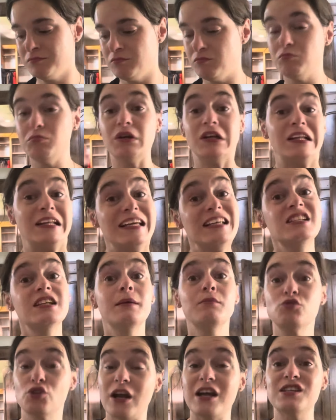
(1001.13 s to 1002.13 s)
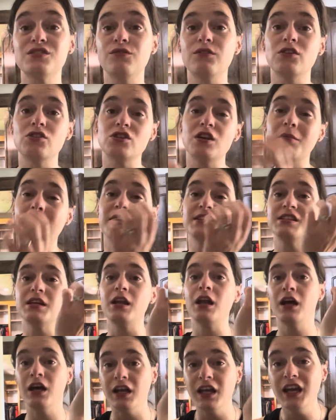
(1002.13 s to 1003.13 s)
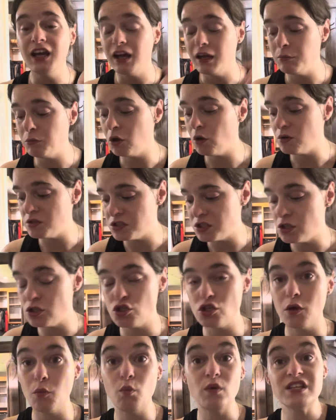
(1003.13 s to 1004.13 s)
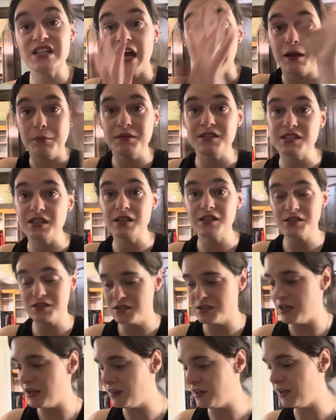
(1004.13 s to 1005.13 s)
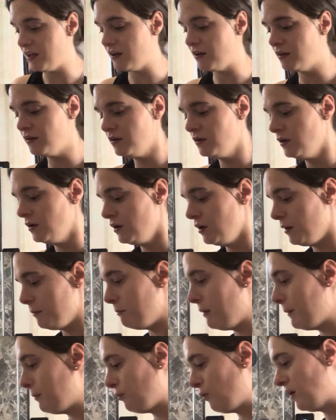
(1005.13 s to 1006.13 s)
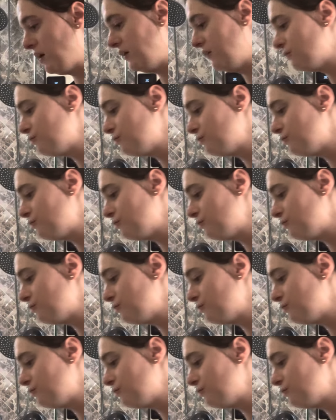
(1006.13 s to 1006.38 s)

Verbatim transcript: But at least I'm dressed for the gym. I said, honey, I'm going to the gym. What time is it? And then my brain